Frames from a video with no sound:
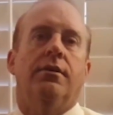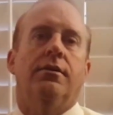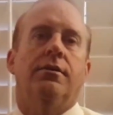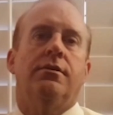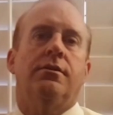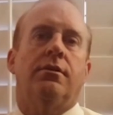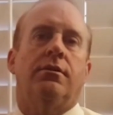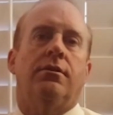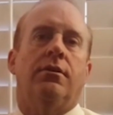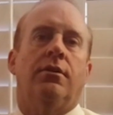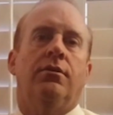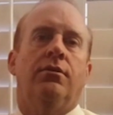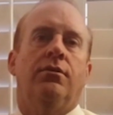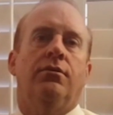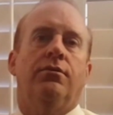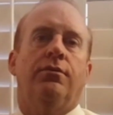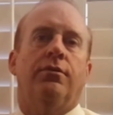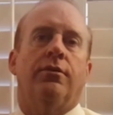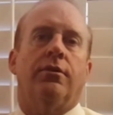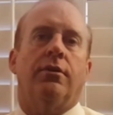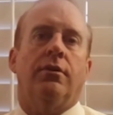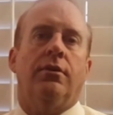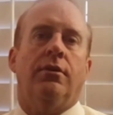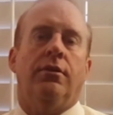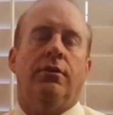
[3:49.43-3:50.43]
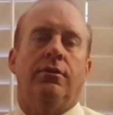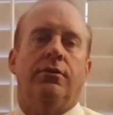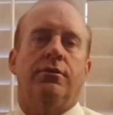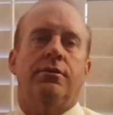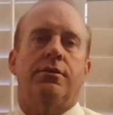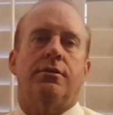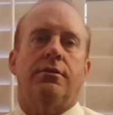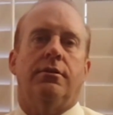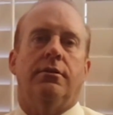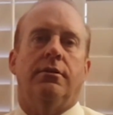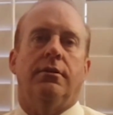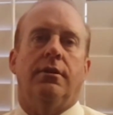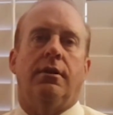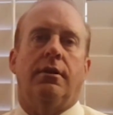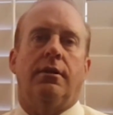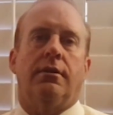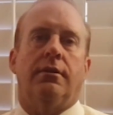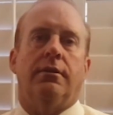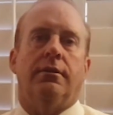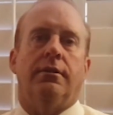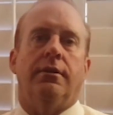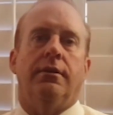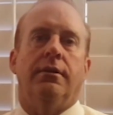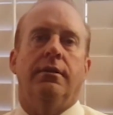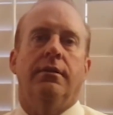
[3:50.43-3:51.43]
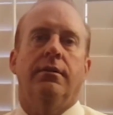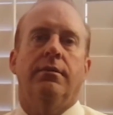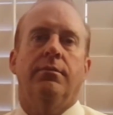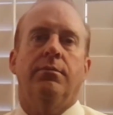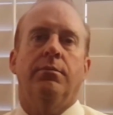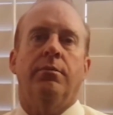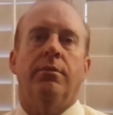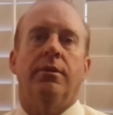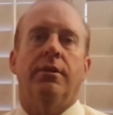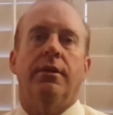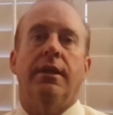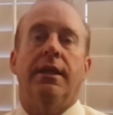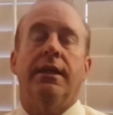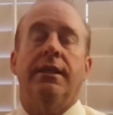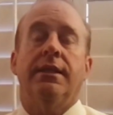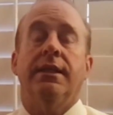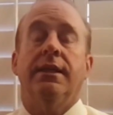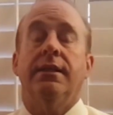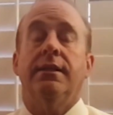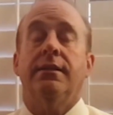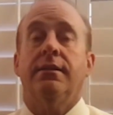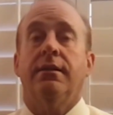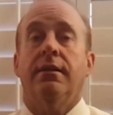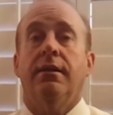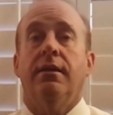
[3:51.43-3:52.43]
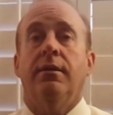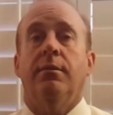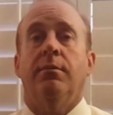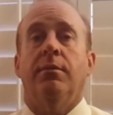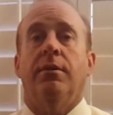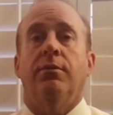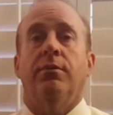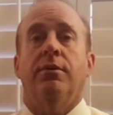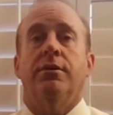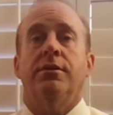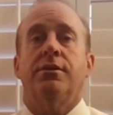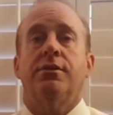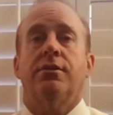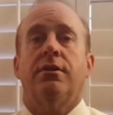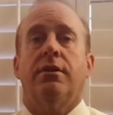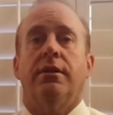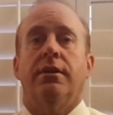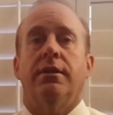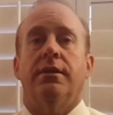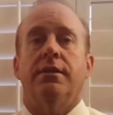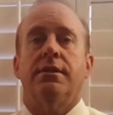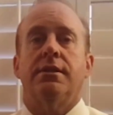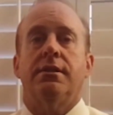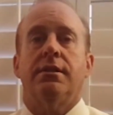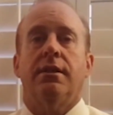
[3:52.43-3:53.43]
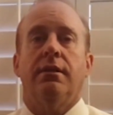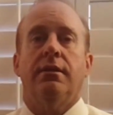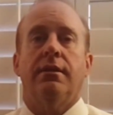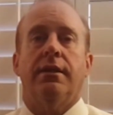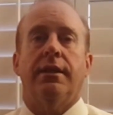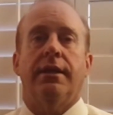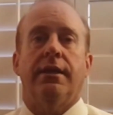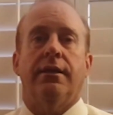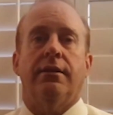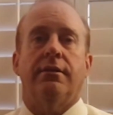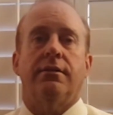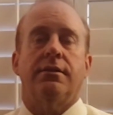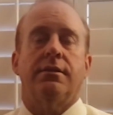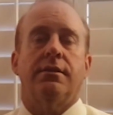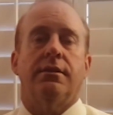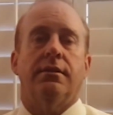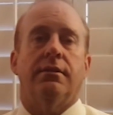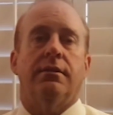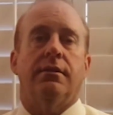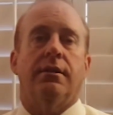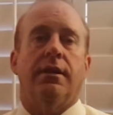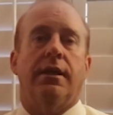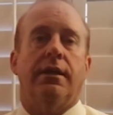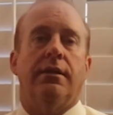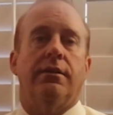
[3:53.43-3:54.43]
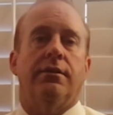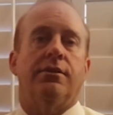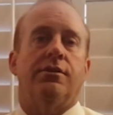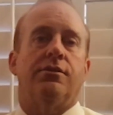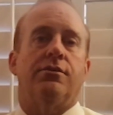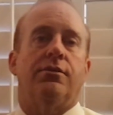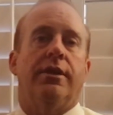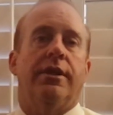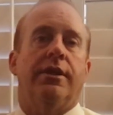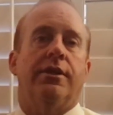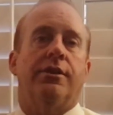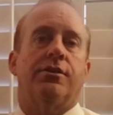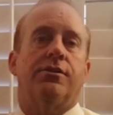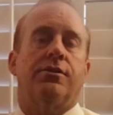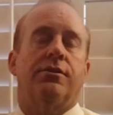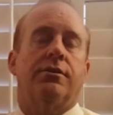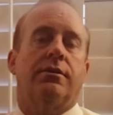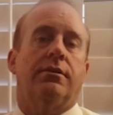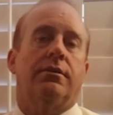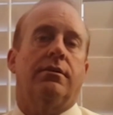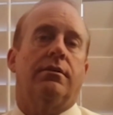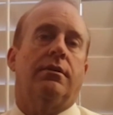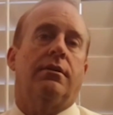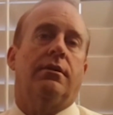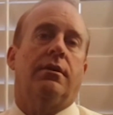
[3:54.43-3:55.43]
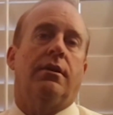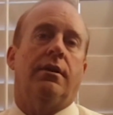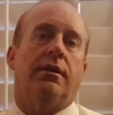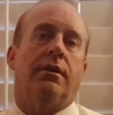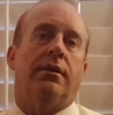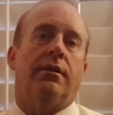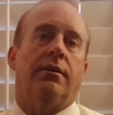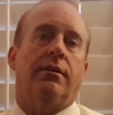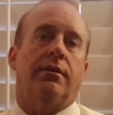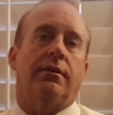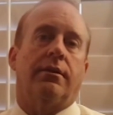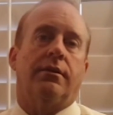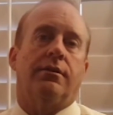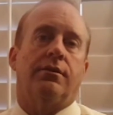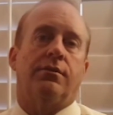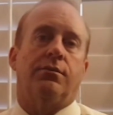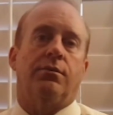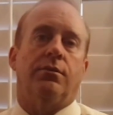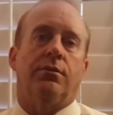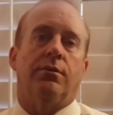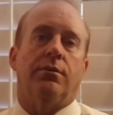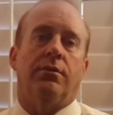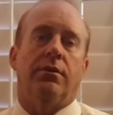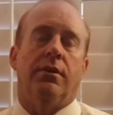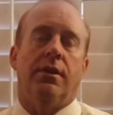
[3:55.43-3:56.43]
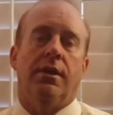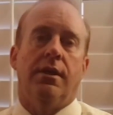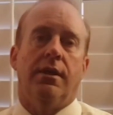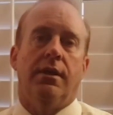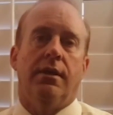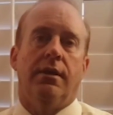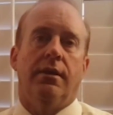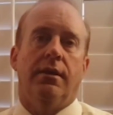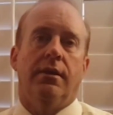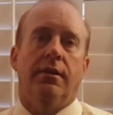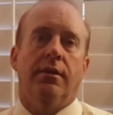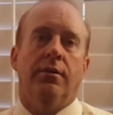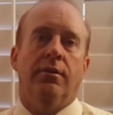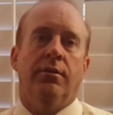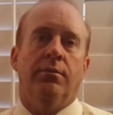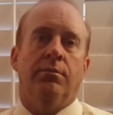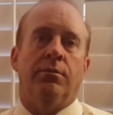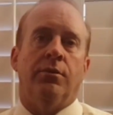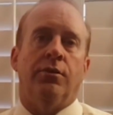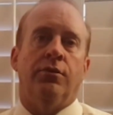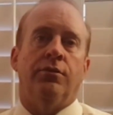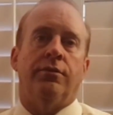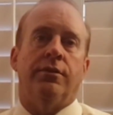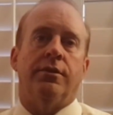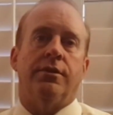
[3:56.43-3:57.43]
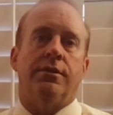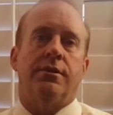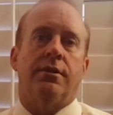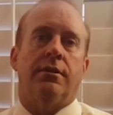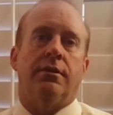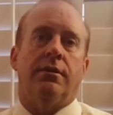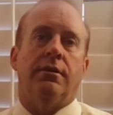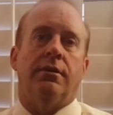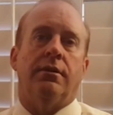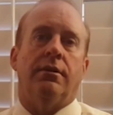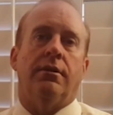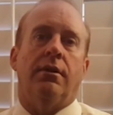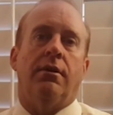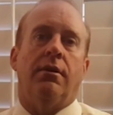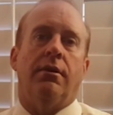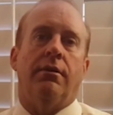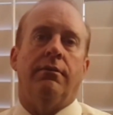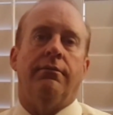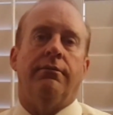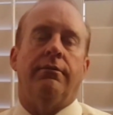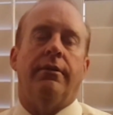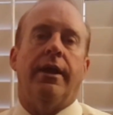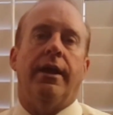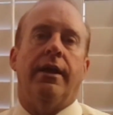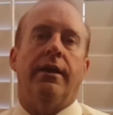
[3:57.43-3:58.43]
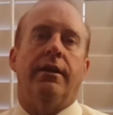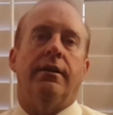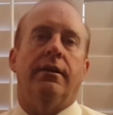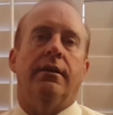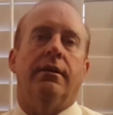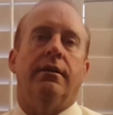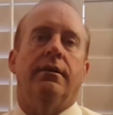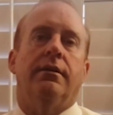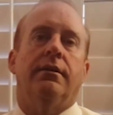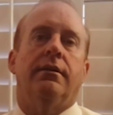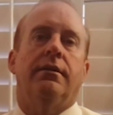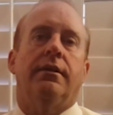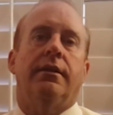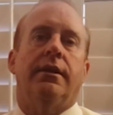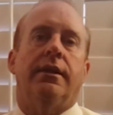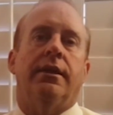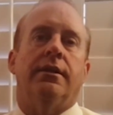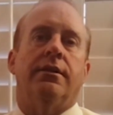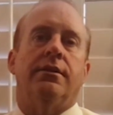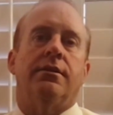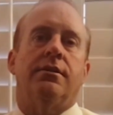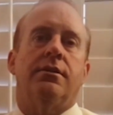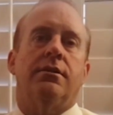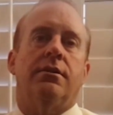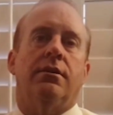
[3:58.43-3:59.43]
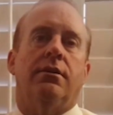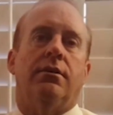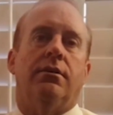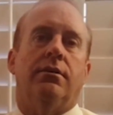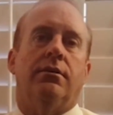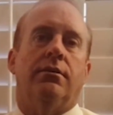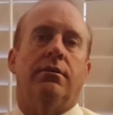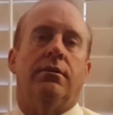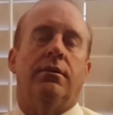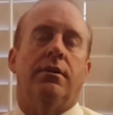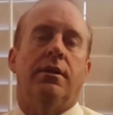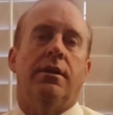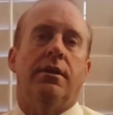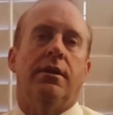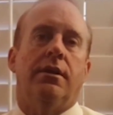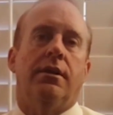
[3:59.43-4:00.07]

So no foreclosure, luckily, but at that time I was trying to sell a house in Highlands Ranch because we were moving to Arvada, and so